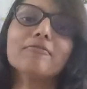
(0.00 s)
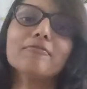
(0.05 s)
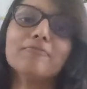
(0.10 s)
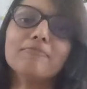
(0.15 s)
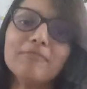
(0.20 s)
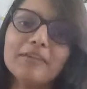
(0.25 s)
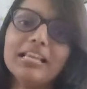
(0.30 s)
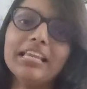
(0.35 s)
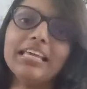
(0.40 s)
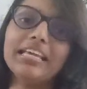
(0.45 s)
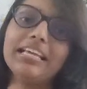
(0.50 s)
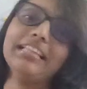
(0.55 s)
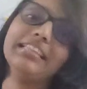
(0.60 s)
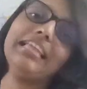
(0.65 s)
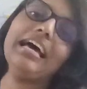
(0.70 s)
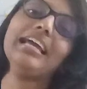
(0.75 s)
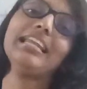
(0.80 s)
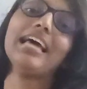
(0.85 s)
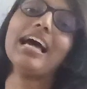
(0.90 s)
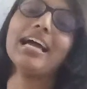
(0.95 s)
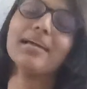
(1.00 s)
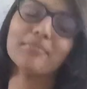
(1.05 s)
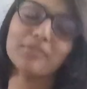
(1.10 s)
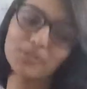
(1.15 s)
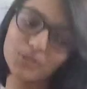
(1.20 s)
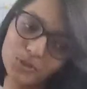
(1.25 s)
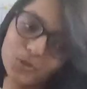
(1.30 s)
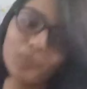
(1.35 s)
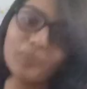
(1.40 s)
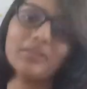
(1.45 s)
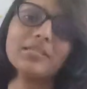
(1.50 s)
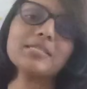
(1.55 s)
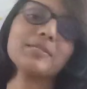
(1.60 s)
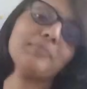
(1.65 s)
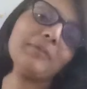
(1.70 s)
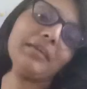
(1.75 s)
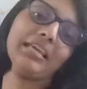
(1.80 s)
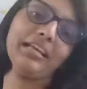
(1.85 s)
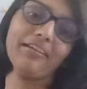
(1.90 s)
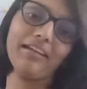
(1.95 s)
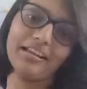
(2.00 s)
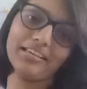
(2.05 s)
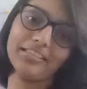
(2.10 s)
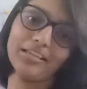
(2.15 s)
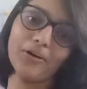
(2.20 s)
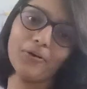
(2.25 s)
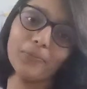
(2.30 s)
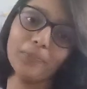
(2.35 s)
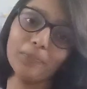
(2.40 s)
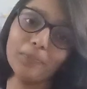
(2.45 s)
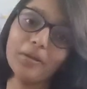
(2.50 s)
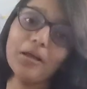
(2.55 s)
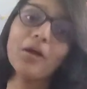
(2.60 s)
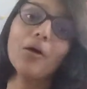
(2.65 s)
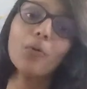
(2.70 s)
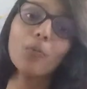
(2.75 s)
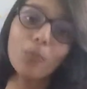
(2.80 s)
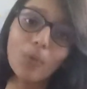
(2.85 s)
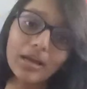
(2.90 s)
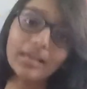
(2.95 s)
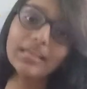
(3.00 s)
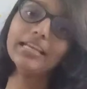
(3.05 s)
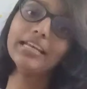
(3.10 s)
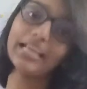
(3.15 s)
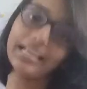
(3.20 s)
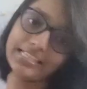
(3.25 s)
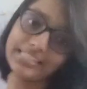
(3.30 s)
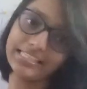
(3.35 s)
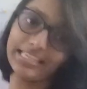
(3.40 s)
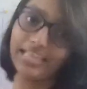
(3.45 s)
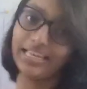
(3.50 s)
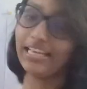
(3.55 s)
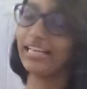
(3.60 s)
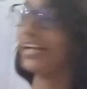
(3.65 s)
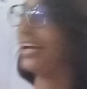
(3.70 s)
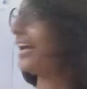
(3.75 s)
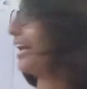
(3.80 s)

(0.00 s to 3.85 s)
feeling that I am a stupid speaking right now. What did I say?